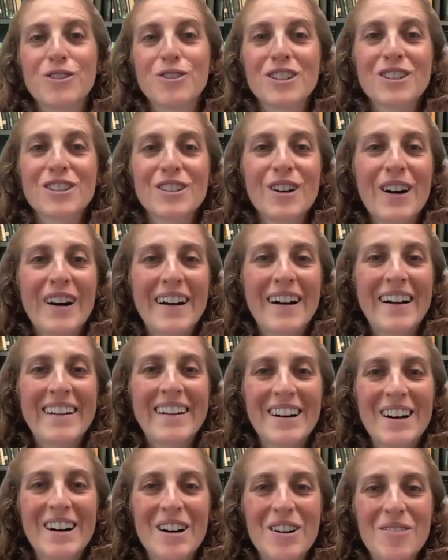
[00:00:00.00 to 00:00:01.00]
just taught
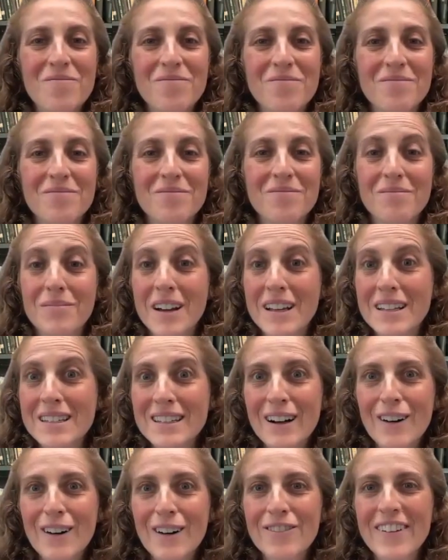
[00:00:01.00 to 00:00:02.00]

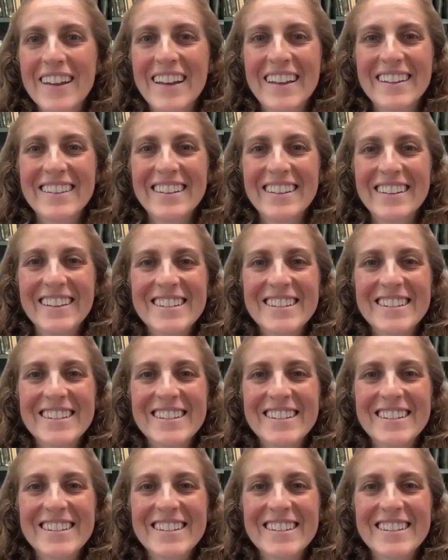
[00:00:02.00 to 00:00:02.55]
myself and the